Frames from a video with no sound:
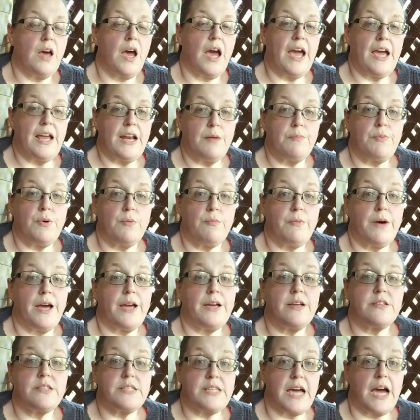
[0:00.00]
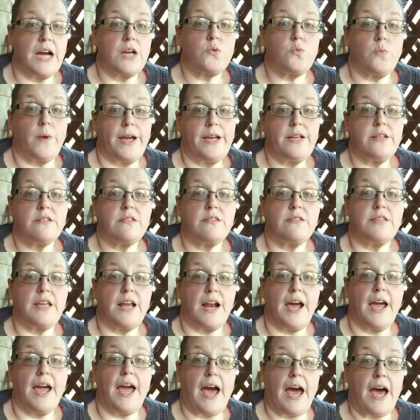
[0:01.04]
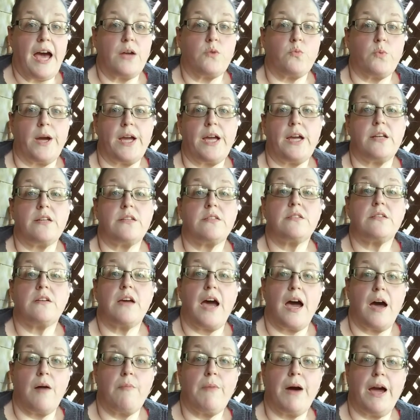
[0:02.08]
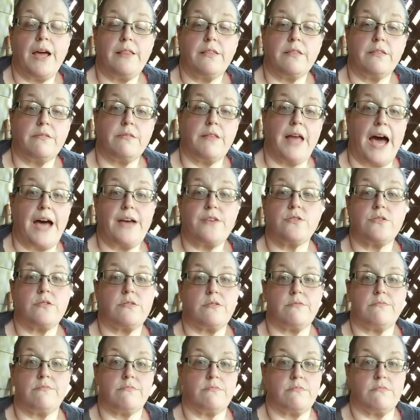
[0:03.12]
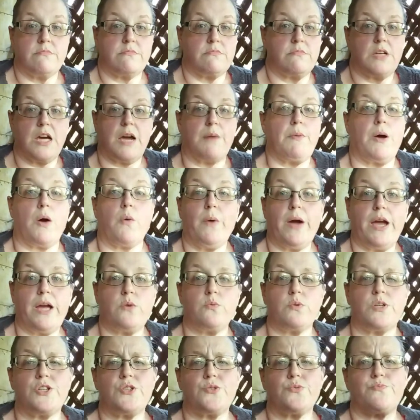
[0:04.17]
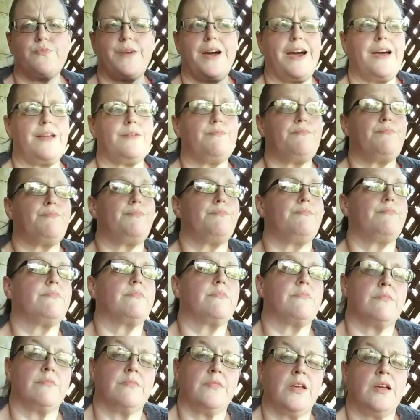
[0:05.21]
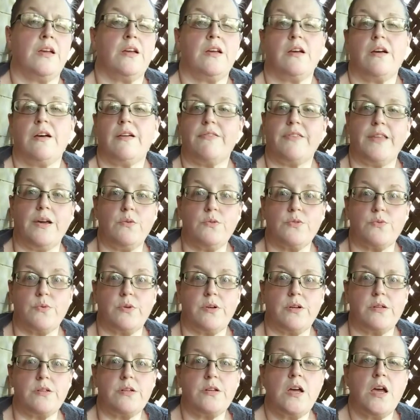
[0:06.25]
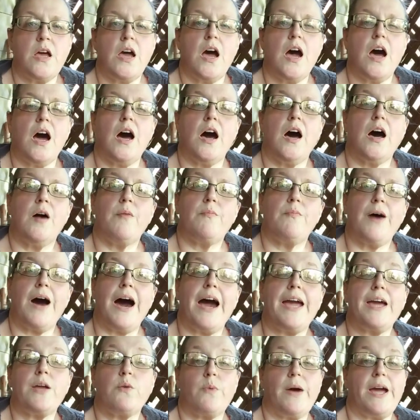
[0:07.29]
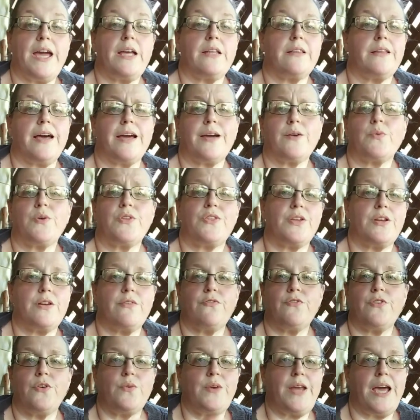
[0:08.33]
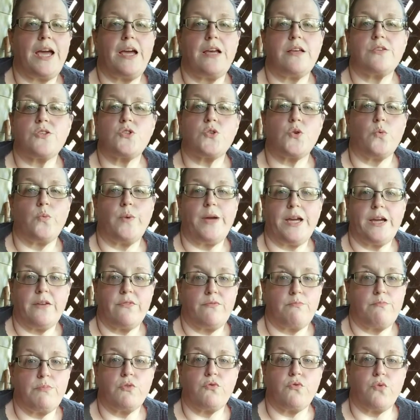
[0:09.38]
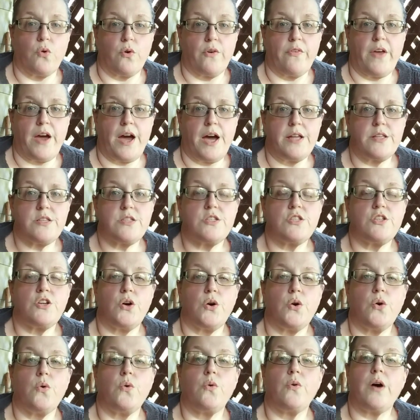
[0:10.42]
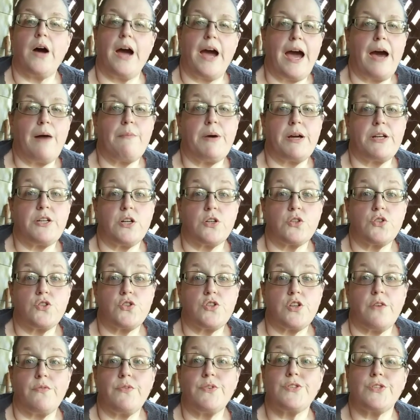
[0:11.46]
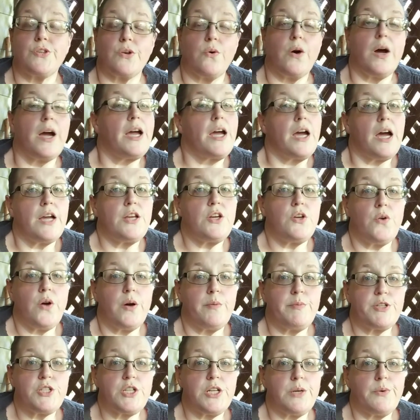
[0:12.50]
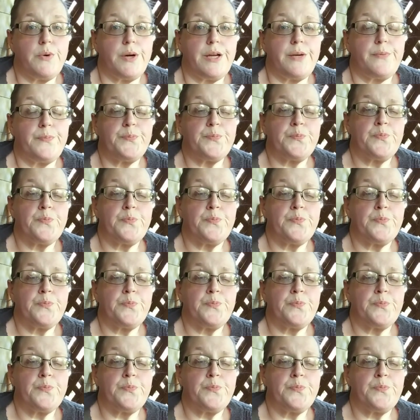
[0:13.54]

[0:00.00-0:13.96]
And I put my exact weight that I had weighed at my last time I weighed, which that was run on. I had weighed like within a few days to a week before that, so at my doctor's office, so I knew how much I weighed.